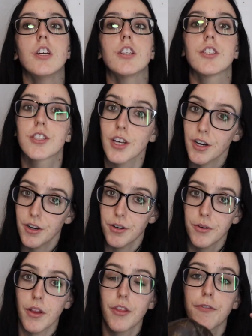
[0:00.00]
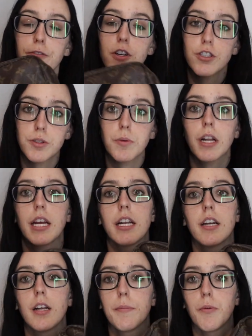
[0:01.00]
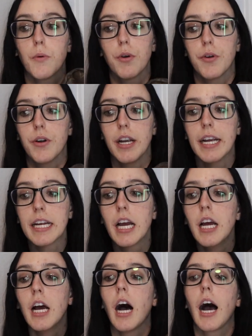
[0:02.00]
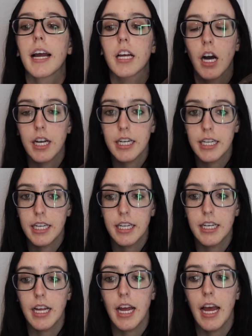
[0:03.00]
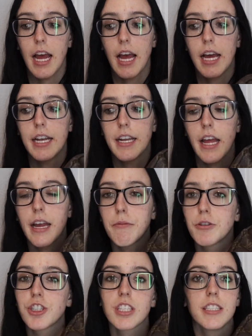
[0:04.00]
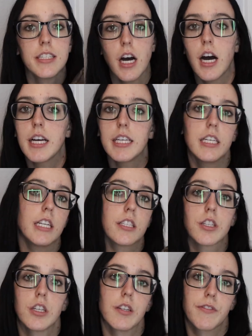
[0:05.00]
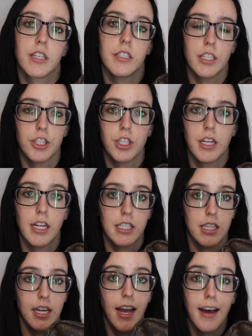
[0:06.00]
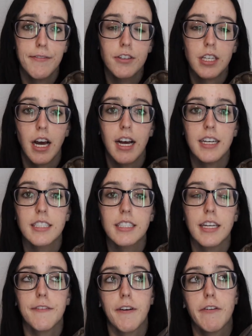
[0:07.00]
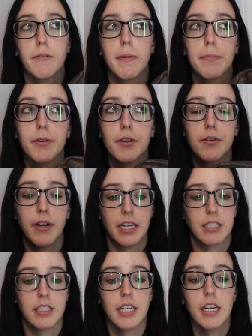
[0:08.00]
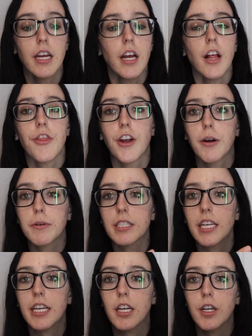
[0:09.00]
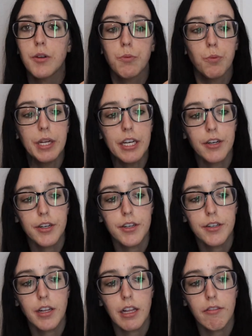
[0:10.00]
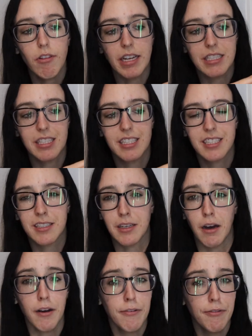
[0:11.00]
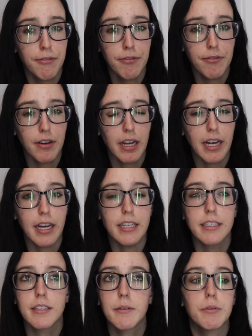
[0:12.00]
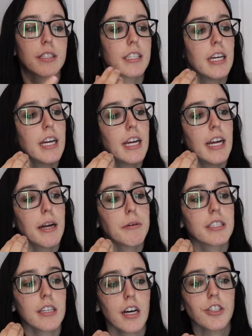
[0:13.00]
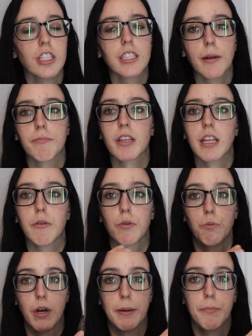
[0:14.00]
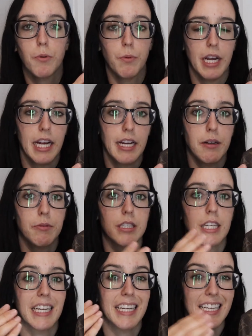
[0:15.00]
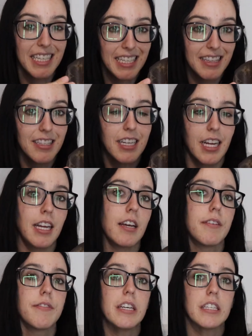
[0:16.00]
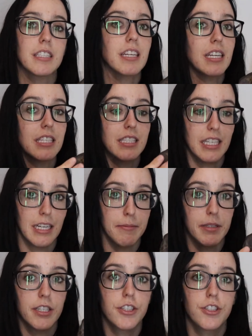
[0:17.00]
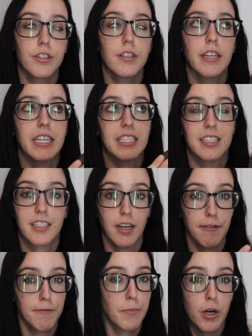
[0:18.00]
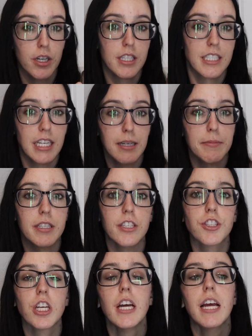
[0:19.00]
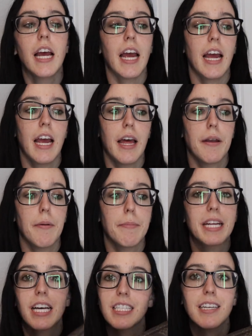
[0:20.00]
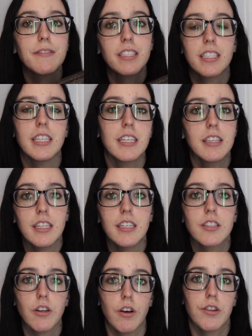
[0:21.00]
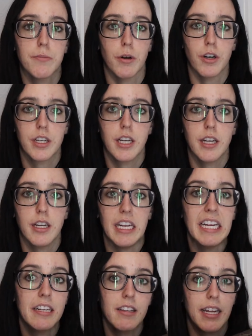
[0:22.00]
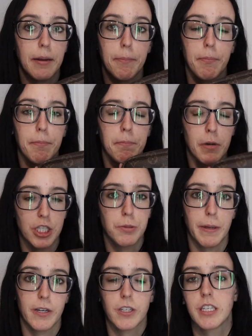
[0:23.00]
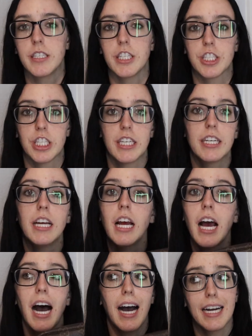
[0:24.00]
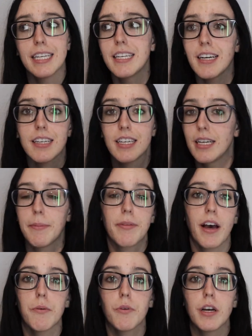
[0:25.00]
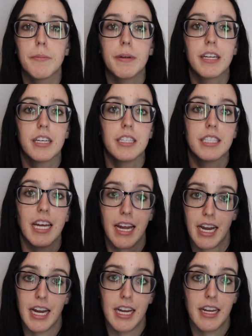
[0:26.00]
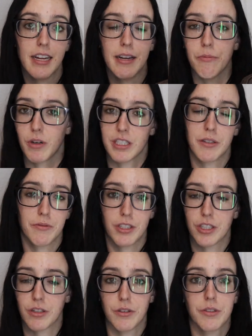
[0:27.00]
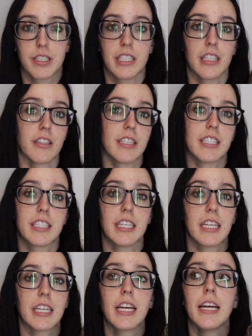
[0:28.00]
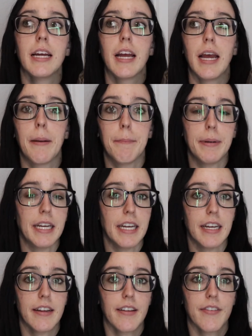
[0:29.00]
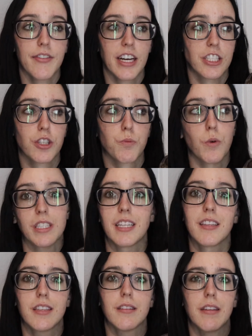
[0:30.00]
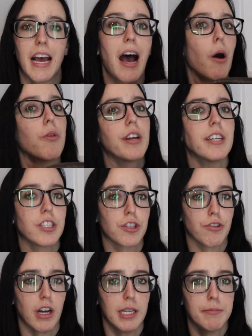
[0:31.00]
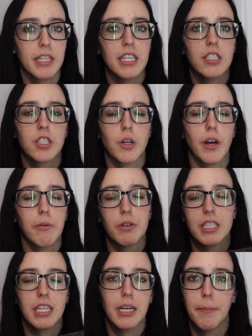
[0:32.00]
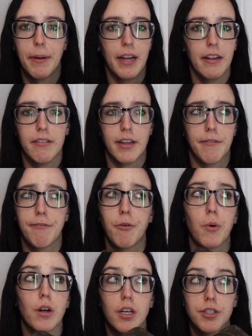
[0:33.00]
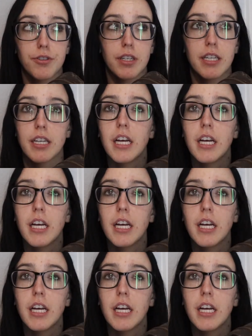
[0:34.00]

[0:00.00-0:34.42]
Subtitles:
So the first one I ended up ordering, I got it in and it was just not in as good of condition as they advertised. If I remember correctly, there was like a weird like scuff. It was not just something that would wipe away. It was like in the canvas, like a damage, like a scuff mark damage. And because I've seen these on the market in like much better condition, I did not keep that one because A, it wasn't disclosed in the listing, and B, that just wasn't how they described it. So I wasn't going to pay like $400.